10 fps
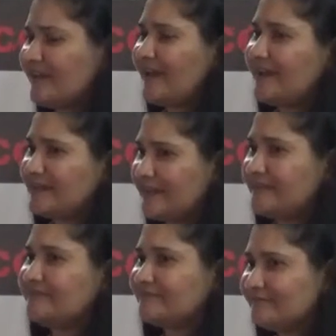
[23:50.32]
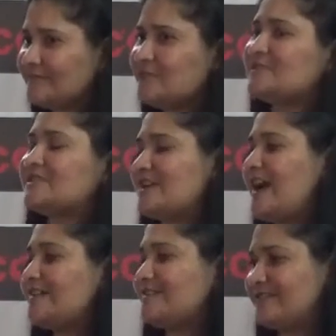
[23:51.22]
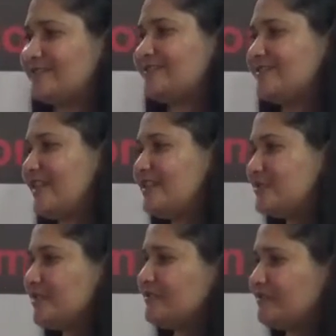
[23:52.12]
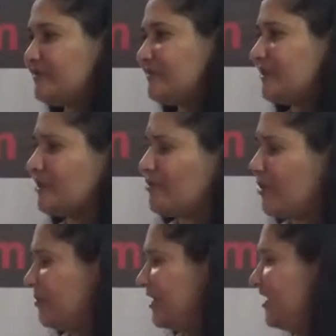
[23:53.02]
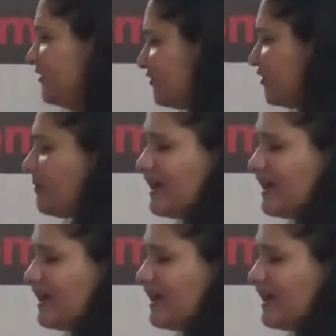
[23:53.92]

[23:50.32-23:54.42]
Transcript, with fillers: And then you start trying to live in a more meaningful,